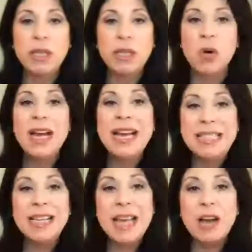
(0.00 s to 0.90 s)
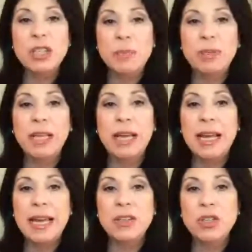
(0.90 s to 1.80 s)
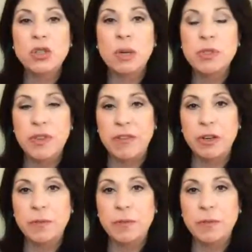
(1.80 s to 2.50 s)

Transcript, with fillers: Does that actually play into Trump's favor?